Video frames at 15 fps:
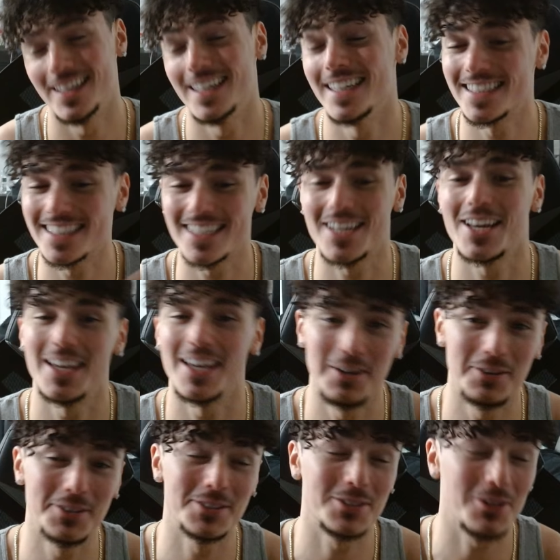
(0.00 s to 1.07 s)
It's it
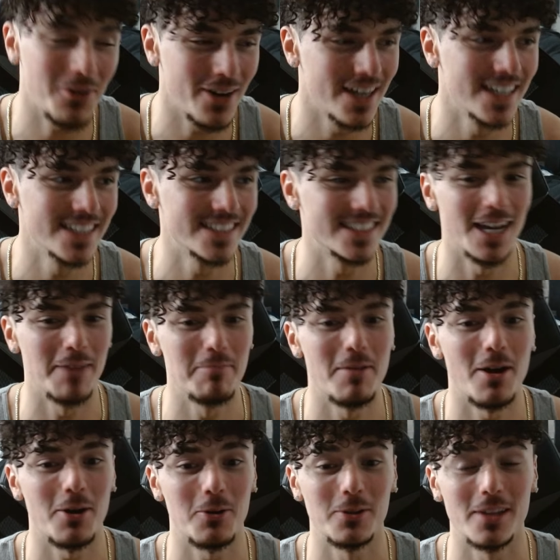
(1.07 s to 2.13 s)
was crazy. I'm
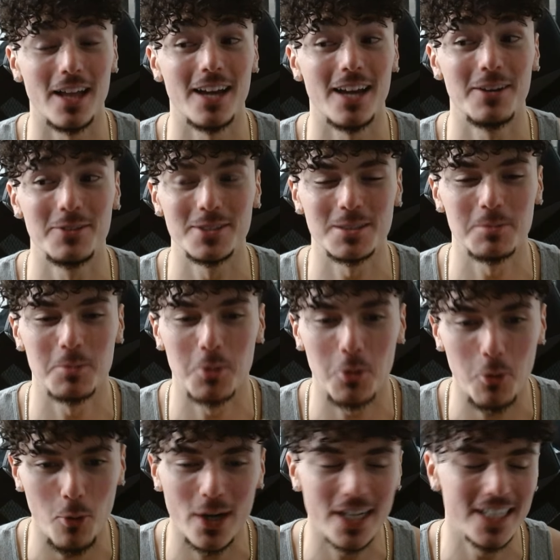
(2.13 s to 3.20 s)
not gonna lie, it was some
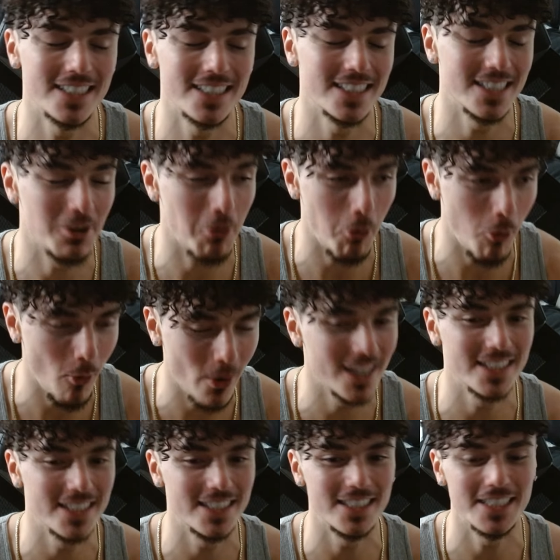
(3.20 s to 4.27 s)
crazy,
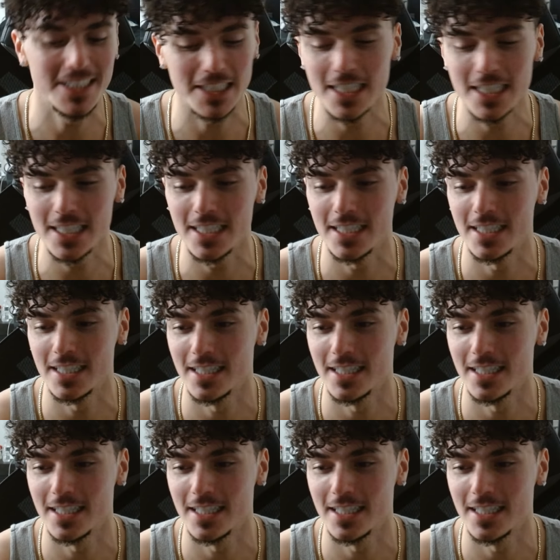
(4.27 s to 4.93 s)
crazy shit.